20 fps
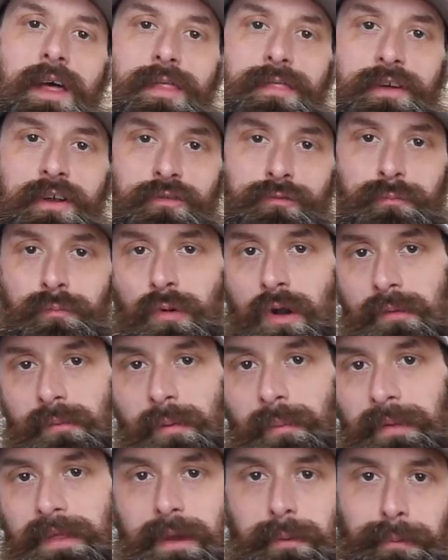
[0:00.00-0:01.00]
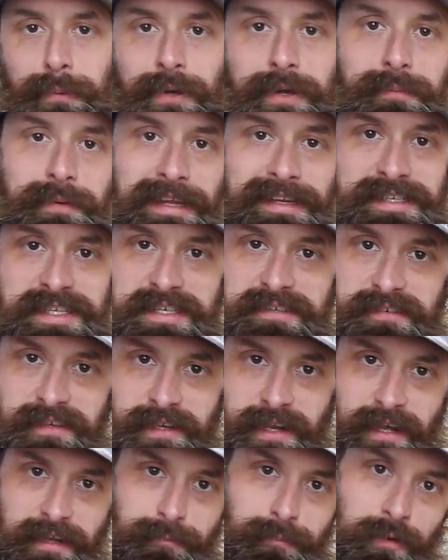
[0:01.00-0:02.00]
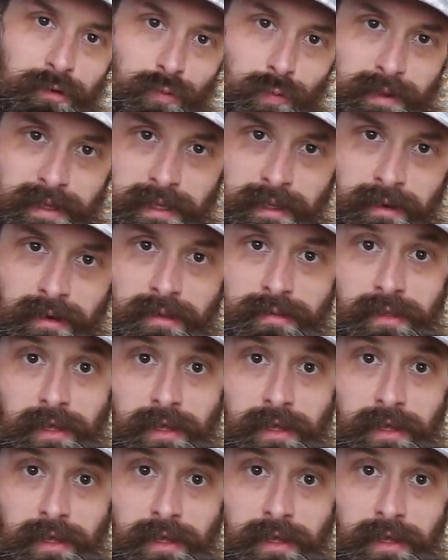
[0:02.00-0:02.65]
there's probably a pretty big disconnect between